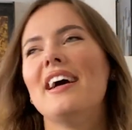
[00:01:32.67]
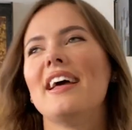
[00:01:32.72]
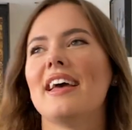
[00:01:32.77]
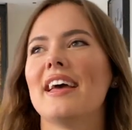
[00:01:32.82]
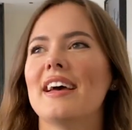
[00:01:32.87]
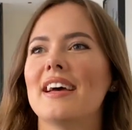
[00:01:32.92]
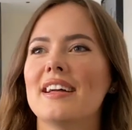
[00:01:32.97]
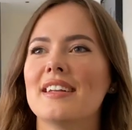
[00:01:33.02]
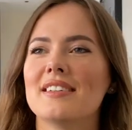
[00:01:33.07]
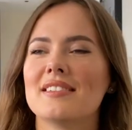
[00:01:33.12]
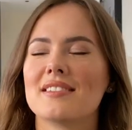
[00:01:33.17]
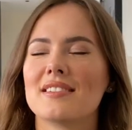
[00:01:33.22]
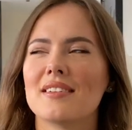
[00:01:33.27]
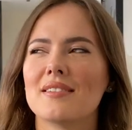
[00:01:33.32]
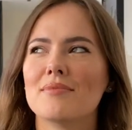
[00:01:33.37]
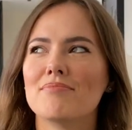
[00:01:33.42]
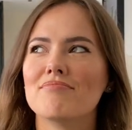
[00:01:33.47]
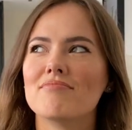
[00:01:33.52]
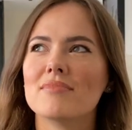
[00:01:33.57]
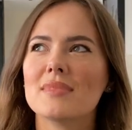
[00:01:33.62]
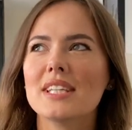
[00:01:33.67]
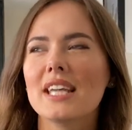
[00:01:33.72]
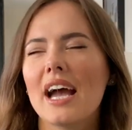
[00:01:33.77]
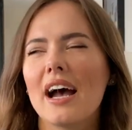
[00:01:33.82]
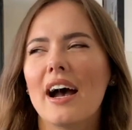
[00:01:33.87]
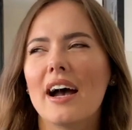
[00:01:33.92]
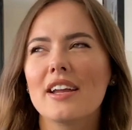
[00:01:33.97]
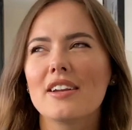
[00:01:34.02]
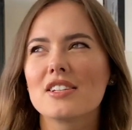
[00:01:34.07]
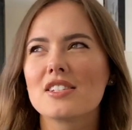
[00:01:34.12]
And
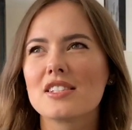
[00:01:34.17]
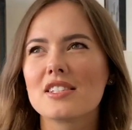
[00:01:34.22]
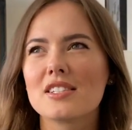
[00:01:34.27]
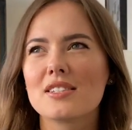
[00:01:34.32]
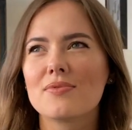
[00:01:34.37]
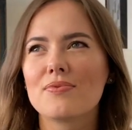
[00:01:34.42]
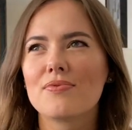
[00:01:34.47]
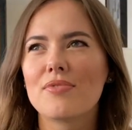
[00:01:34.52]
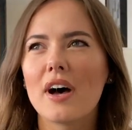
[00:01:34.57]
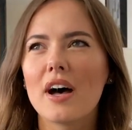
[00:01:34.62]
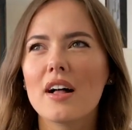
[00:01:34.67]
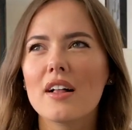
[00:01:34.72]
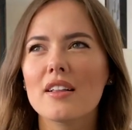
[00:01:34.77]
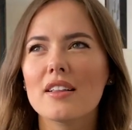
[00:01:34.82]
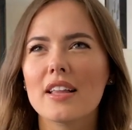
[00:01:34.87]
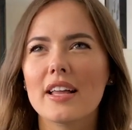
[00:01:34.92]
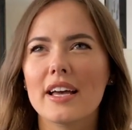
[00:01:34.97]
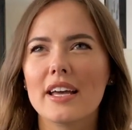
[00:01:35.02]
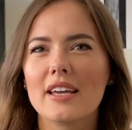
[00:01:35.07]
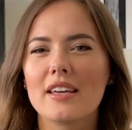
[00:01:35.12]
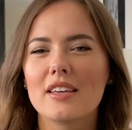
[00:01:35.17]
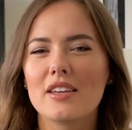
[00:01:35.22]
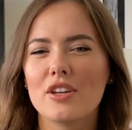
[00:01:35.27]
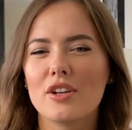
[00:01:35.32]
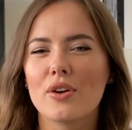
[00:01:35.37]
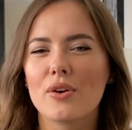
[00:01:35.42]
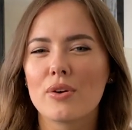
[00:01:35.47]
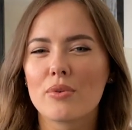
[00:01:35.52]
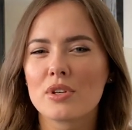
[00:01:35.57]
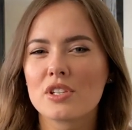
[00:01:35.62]
yeah, I just felt like, you
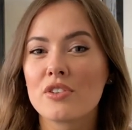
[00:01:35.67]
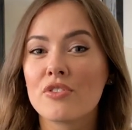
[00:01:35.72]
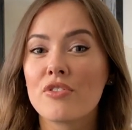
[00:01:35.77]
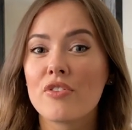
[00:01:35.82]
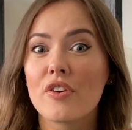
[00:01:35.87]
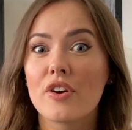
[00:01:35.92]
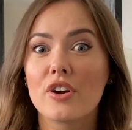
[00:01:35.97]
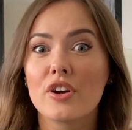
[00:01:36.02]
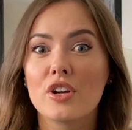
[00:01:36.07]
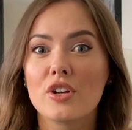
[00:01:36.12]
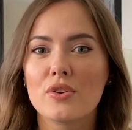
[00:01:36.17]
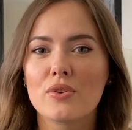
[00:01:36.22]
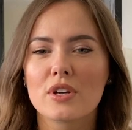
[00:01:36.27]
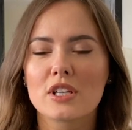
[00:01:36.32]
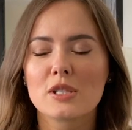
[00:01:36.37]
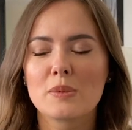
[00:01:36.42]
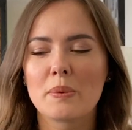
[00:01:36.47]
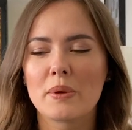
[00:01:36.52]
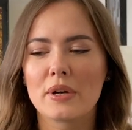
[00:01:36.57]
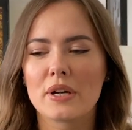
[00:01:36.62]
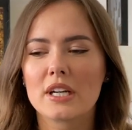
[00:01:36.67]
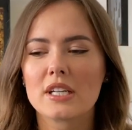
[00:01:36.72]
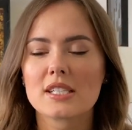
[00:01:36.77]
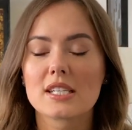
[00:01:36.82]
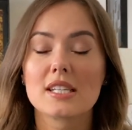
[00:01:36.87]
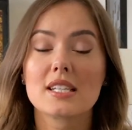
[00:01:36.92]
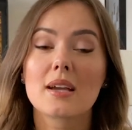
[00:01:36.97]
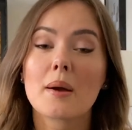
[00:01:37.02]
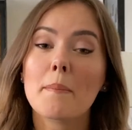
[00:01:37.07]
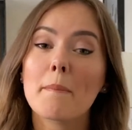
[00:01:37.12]
know, it was a very new experience,
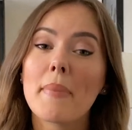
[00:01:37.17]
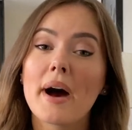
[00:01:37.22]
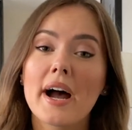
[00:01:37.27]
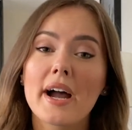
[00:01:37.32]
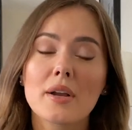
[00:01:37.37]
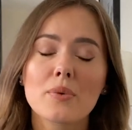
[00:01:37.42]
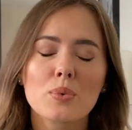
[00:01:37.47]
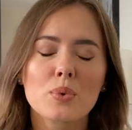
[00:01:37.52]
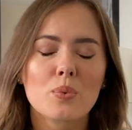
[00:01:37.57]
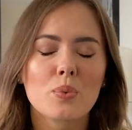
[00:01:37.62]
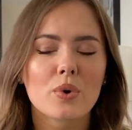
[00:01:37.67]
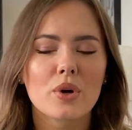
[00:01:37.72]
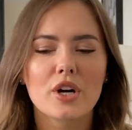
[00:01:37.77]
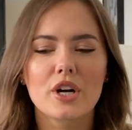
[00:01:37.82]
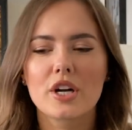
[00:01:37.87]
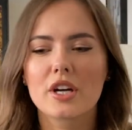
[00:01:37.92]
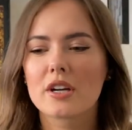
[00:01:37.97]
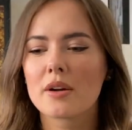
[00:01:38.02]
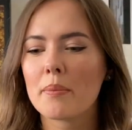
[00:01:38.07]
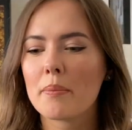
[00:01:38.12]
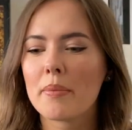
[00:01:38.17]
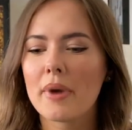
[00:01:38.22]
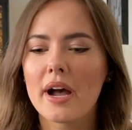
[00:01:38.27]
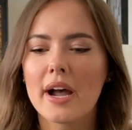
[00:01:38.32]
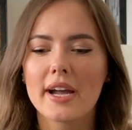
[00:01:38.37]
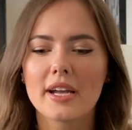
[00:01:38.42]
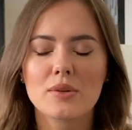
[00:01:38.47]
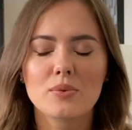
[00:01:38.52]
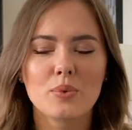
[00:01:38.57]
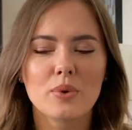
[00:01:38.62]
and combined with work,
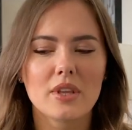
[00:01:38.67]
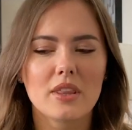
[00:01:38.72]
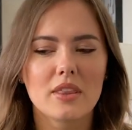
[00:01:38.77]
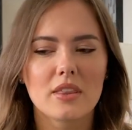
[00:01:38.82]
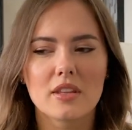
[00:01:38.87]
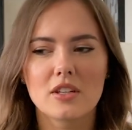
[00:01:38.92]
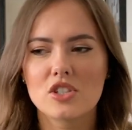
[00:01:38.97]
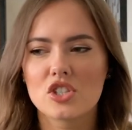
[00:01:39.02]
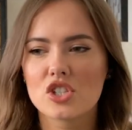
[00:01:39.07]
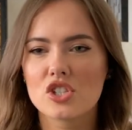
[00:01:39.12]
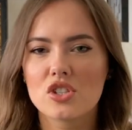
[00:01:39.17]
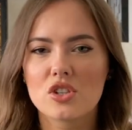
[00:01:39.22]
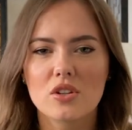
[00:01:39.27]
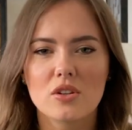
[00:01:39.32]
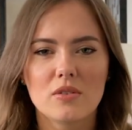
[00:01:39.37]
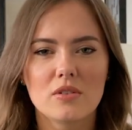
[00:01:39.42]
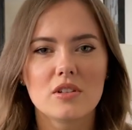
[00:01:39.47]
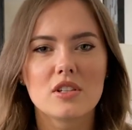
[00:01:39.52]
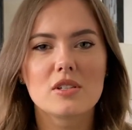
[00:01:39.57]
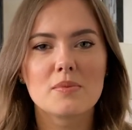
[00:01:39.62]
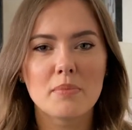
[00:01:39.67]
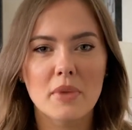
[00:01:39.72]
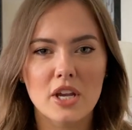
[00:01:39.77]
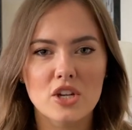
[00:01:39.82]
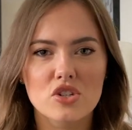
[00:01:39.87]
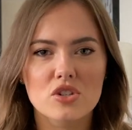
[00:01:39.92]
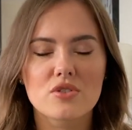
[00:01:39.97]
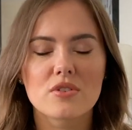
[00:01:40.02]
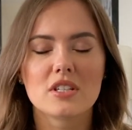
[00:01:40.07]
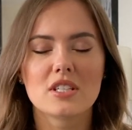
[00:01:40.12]
combined with just this
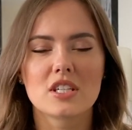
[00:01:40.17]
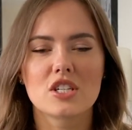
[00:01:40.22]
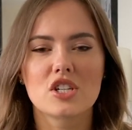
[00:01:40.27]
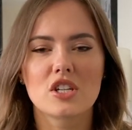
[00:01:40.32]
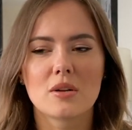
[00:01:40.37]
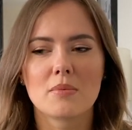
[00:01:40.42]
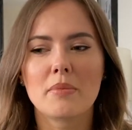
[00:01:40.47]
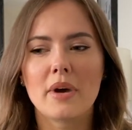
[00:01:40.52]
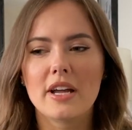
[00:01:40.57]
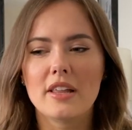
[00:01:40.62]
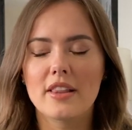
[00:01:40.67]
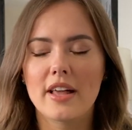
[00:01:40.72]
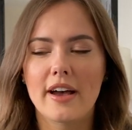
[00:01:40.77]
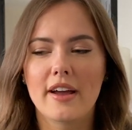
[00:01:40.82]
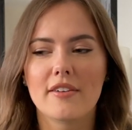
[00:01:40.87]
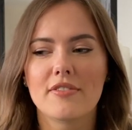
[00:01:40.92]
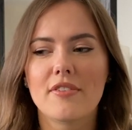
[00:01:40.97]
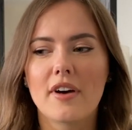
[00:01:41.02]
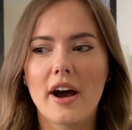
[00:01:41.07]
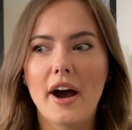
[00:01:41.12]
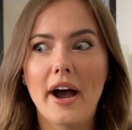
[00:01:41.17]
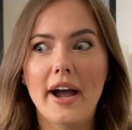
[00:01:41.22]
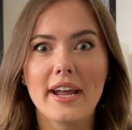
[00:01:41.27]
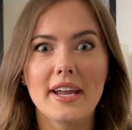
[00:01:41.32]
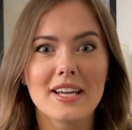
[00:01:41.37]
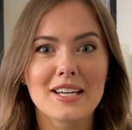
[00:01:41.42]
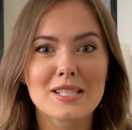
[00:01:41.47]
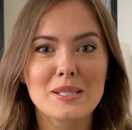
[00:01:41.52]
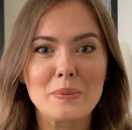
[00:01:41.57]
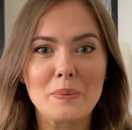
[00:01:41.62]
major transition in my life, I
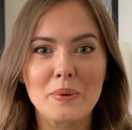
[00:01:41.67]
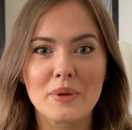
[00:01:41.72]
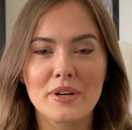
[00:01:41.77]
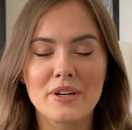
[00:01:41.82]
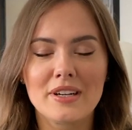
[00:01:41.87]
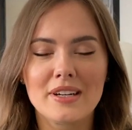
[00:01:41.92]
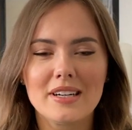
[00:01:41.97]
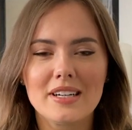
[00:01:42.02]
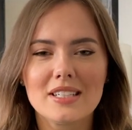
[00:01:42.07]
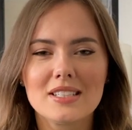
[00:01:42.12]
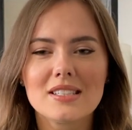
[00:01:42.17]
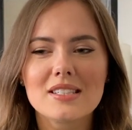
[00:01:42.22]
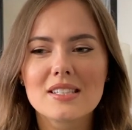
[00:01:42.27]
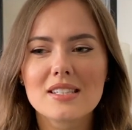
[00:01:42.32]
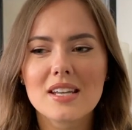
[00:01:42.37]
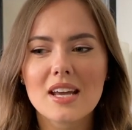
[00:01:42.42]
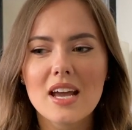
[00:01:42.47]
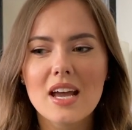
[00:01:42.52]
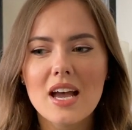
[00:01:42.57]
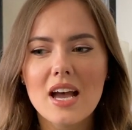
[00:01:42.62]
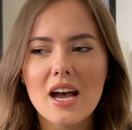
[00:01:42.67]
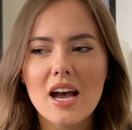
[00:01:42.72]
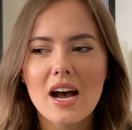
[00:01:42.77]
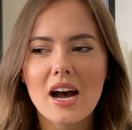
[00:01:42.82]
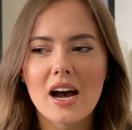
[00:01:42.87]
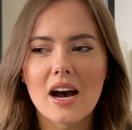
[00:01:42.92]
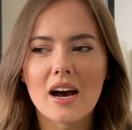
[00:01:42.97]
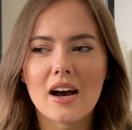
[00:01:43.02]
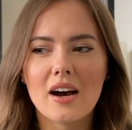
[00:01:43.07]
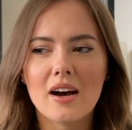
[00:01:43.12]
experienced
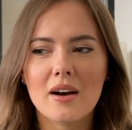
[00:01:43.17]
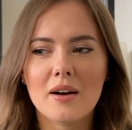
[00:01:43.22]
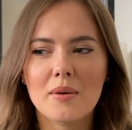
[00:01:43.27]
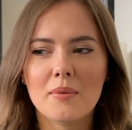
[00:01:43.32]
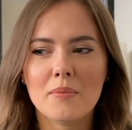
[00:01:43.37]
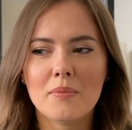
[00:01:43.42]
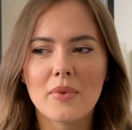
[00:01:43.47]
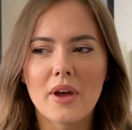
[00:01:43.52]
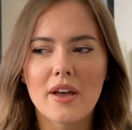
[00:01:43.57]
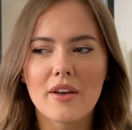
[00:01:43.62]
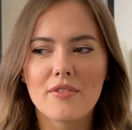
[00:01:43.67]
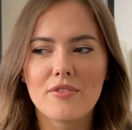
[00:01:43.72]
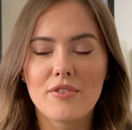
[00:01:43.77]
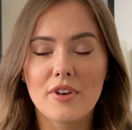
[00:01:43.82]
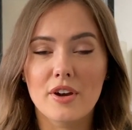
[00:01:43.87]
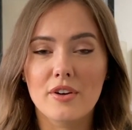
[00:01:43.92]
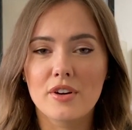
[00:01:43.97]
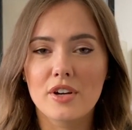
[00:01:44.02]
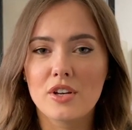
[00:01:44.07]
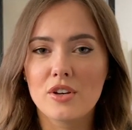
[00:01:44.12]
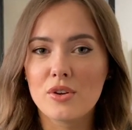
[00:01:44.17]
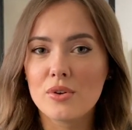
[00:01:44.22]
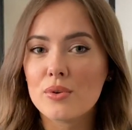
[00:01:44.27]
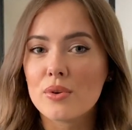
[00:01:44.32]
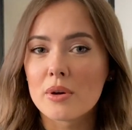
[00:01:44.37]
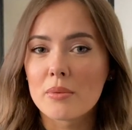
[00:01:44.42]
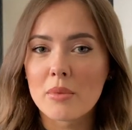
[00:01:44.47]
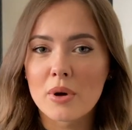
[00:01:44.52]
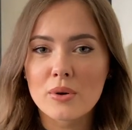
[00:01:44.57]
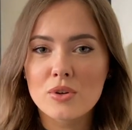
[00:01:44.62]
very
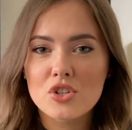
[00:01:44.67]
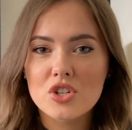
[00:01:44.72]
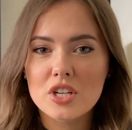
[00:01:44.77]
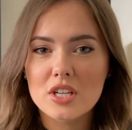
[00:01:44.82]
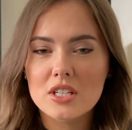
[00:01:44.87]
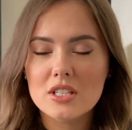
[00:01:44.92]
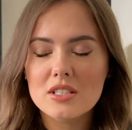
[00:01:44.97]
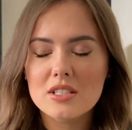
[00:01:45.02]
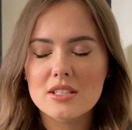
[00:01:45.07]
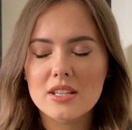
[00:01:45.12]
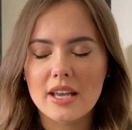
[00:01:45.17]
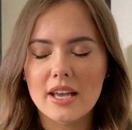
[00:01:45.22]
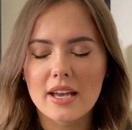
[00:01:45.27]
new emotions.